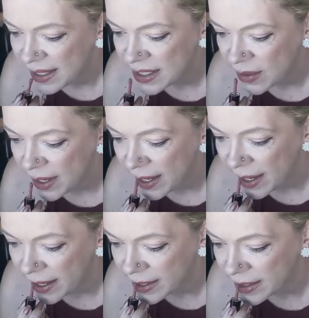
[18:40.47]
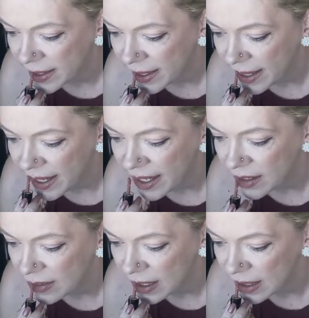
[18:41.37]
So I actually
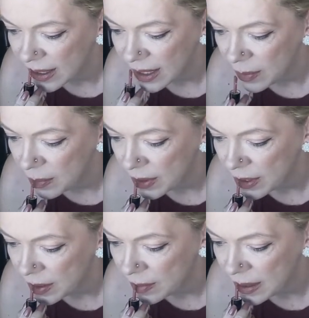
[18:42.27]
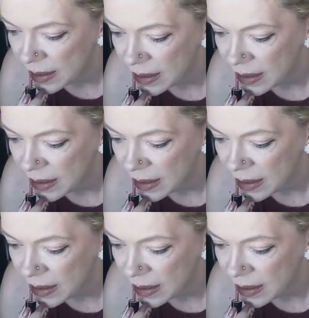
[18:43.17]
have a lip balm